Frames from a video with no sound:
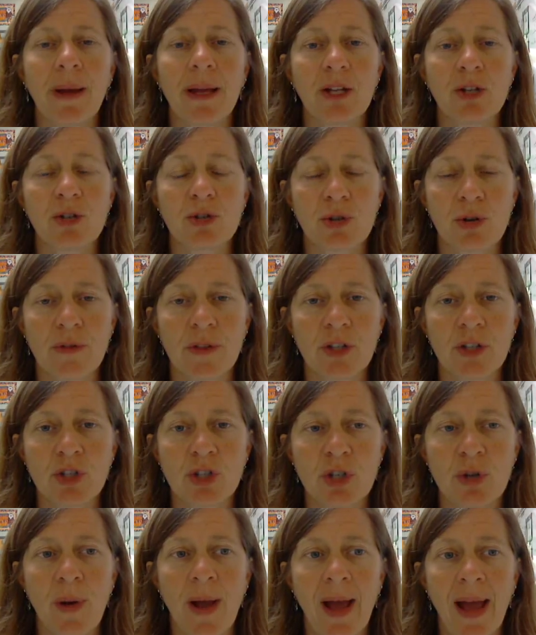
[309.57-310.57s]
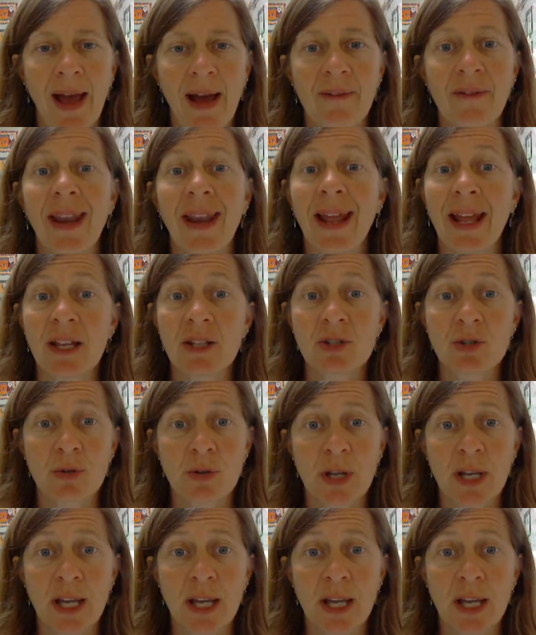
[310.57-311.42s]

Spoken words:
make sure that you have an answer